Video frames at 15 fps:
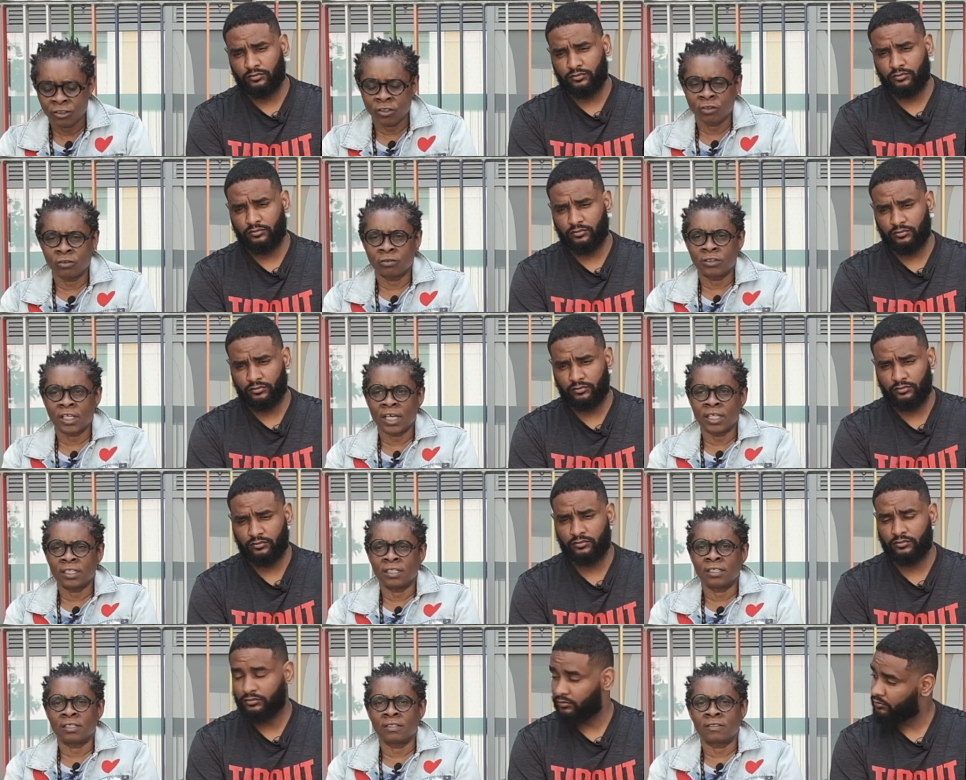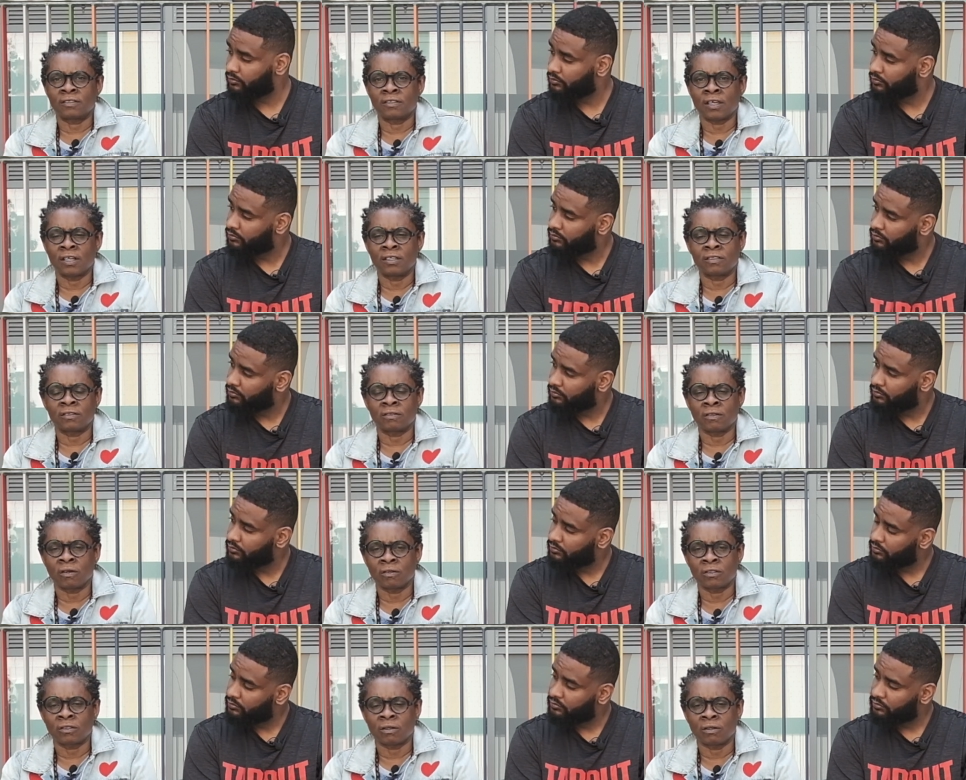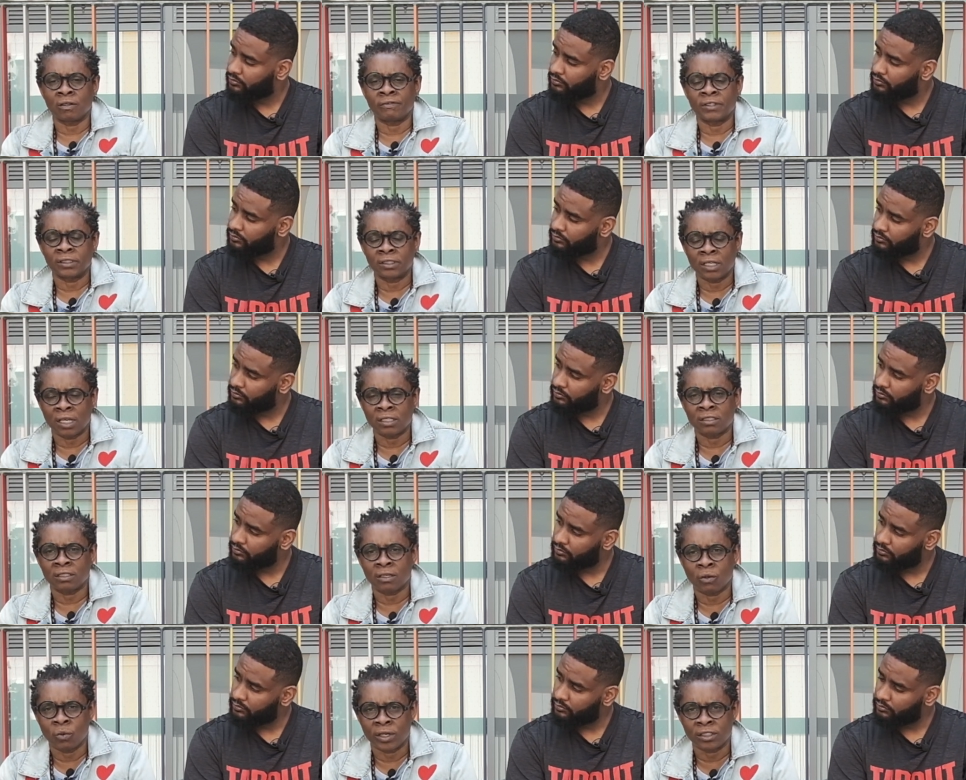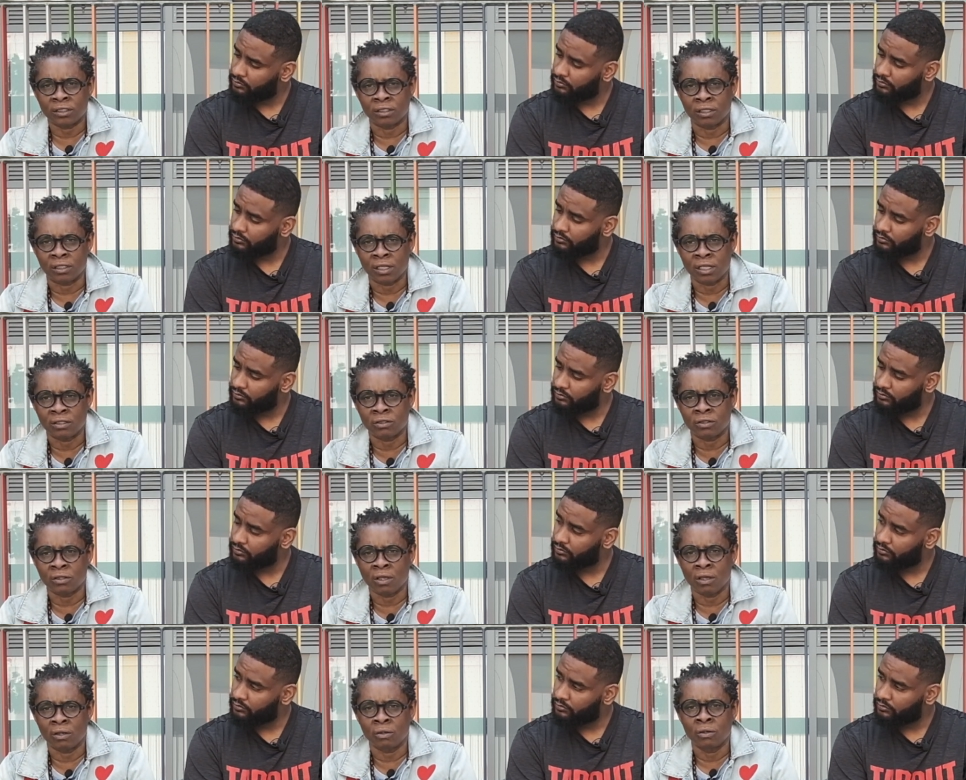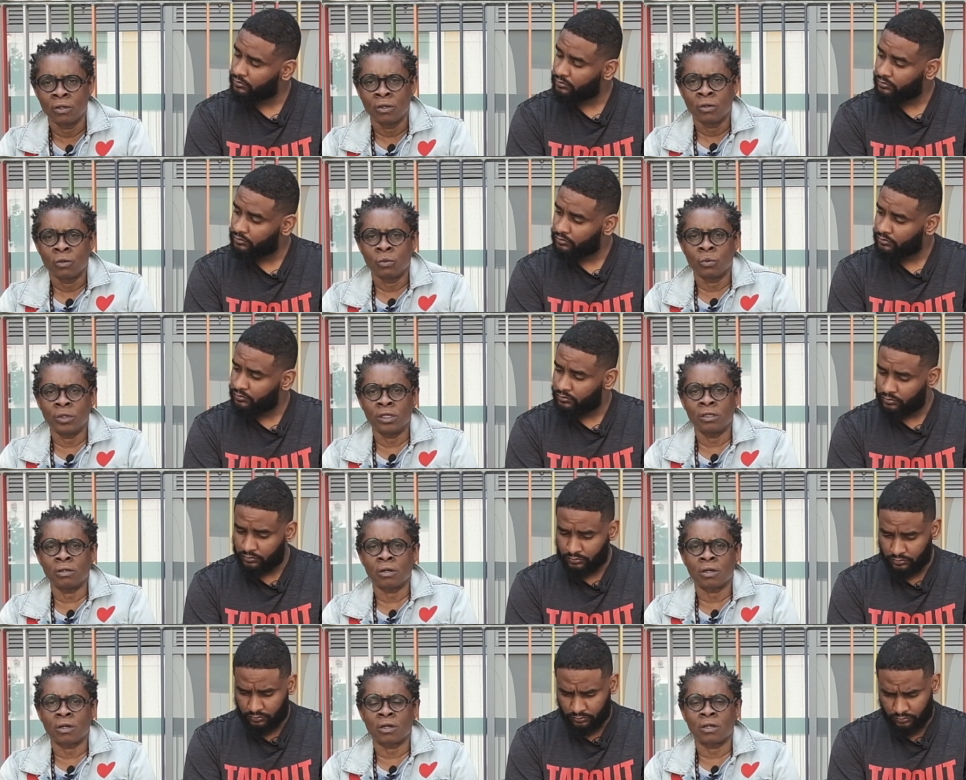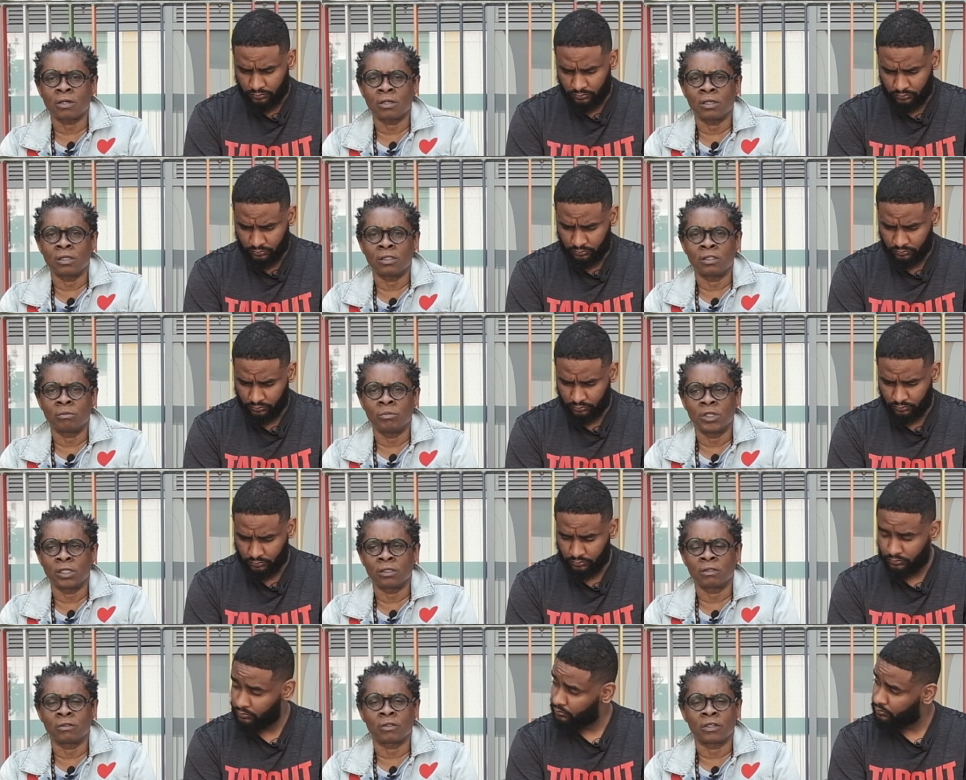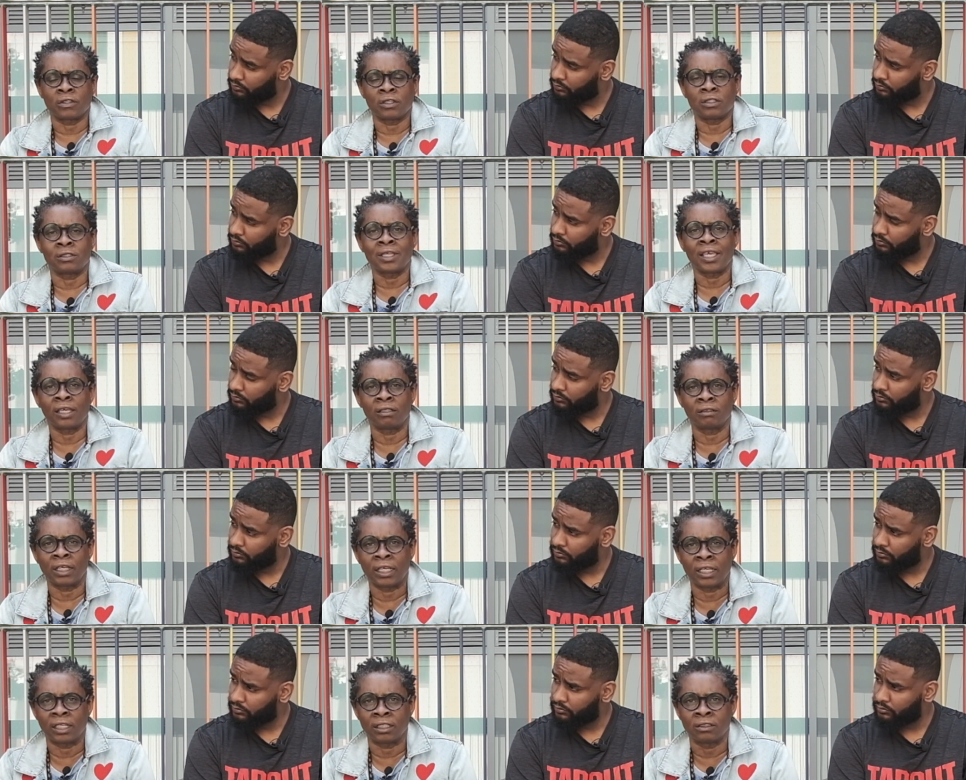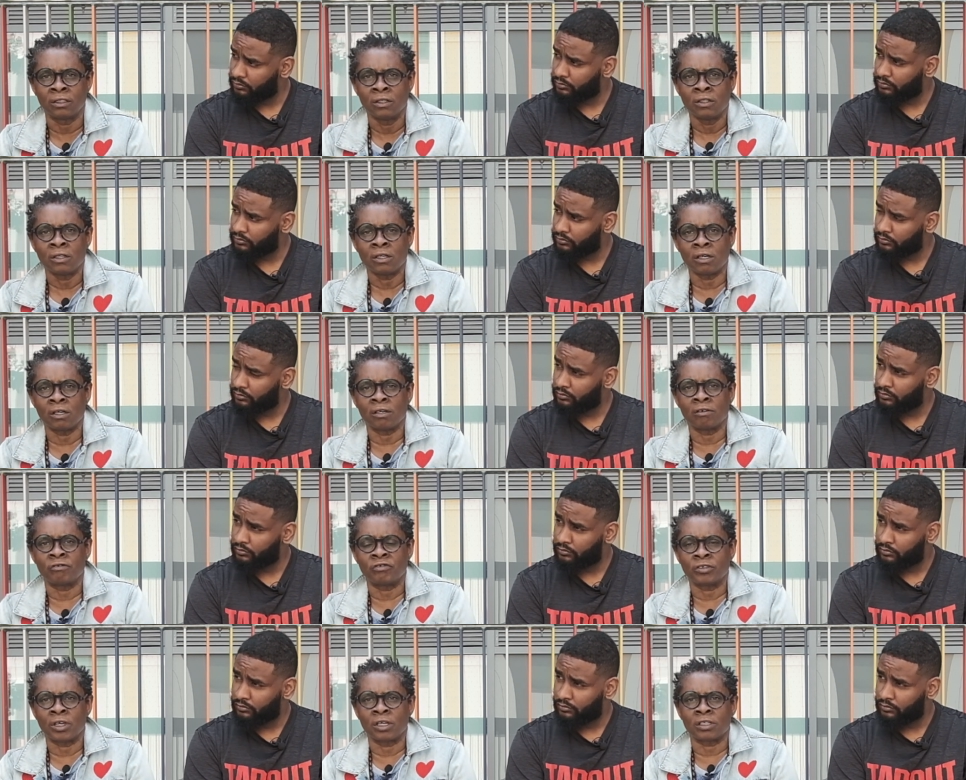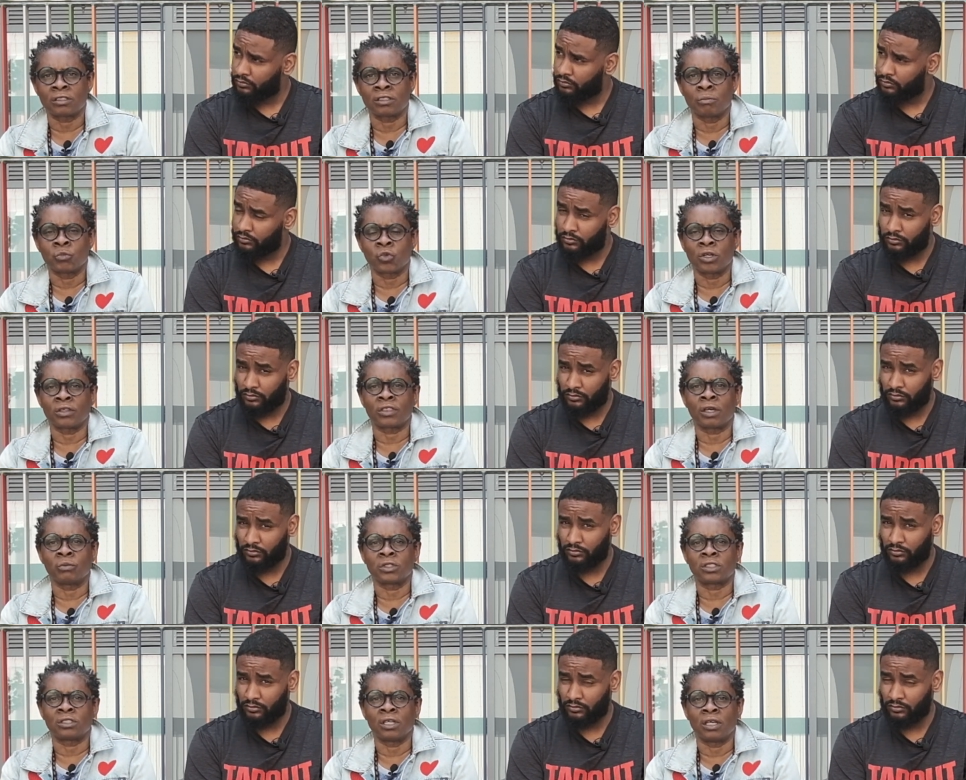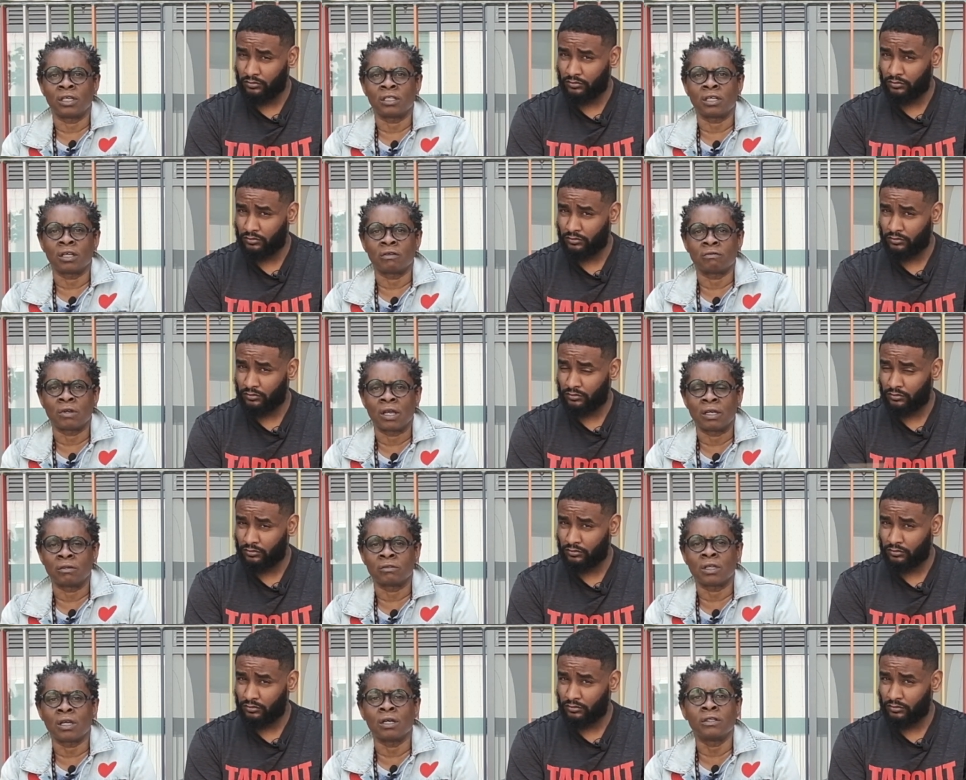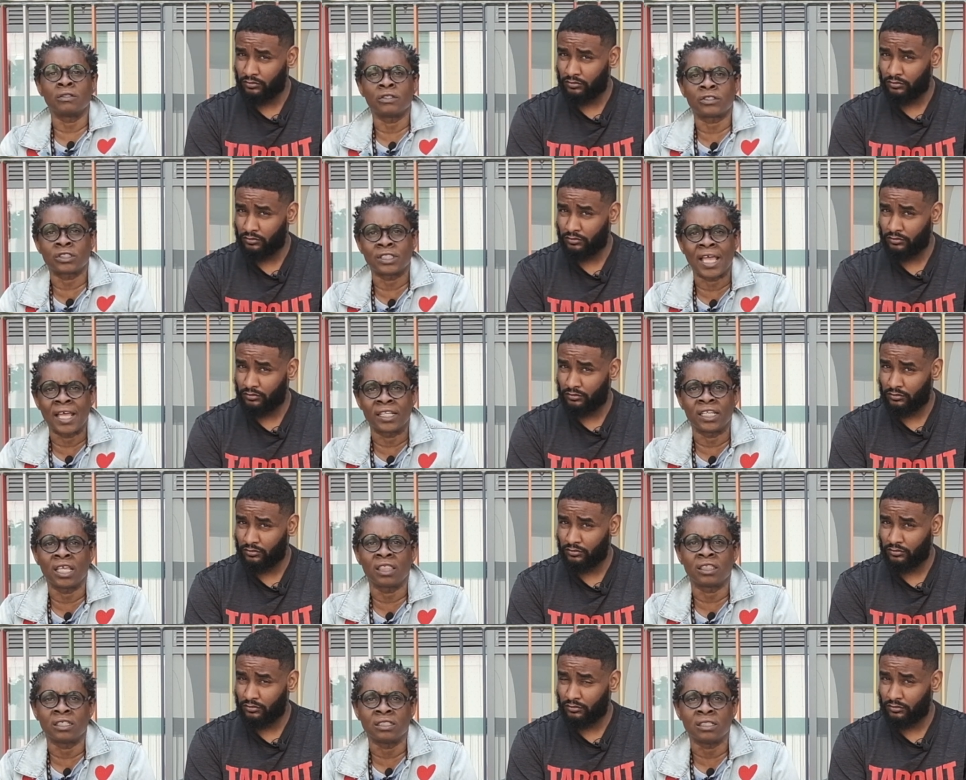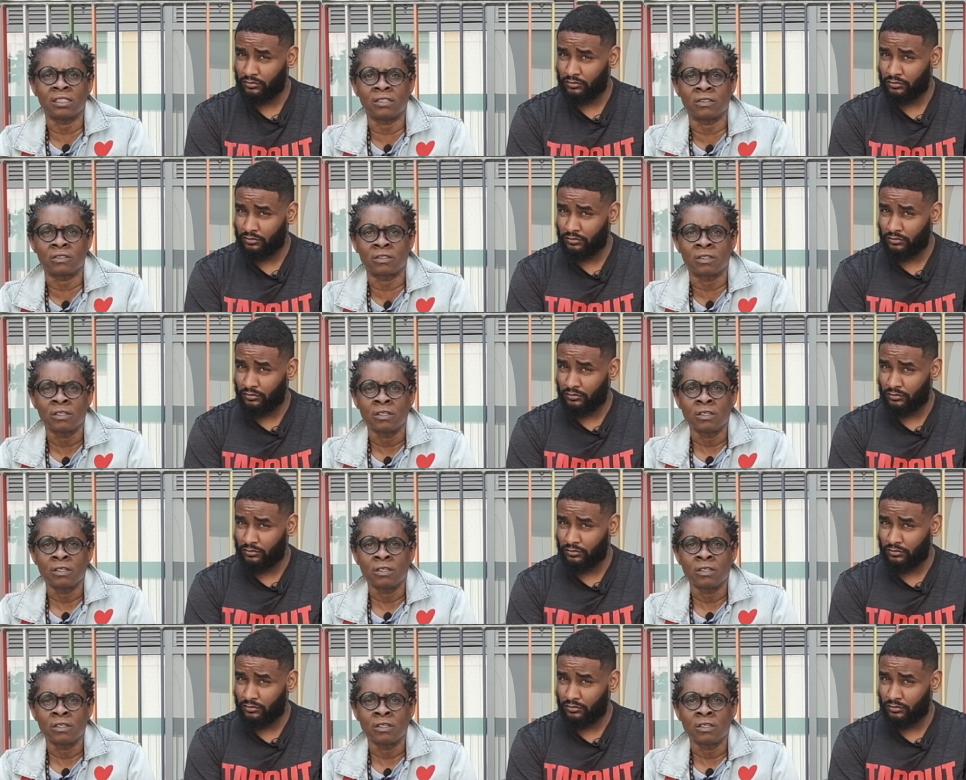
Speaker 1: So that is, that is also a fantastic question. And so we are in the middle or the tail end of uh, some work that was done around understanding the needs,